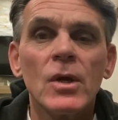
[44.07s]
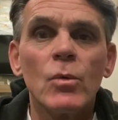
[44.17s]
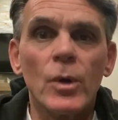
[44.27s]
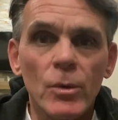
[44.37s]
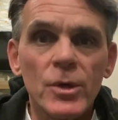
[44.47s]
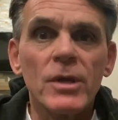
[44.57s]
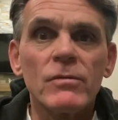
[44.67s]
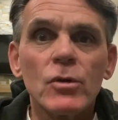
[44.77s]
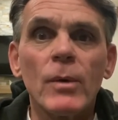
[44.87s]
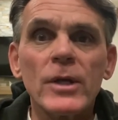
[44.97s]
we were given
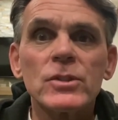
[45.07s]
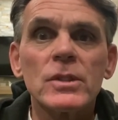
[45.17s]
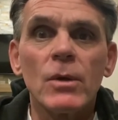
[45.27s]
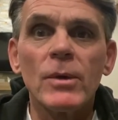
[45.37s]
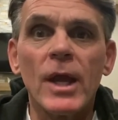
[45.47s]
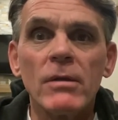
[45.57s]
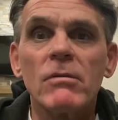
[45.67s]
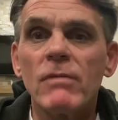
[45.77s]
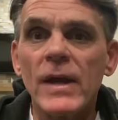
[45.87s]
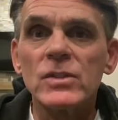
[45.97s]
direction that we had to
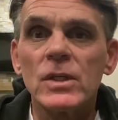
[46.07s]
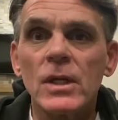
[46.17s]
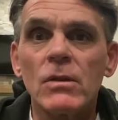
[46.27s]
vaccinate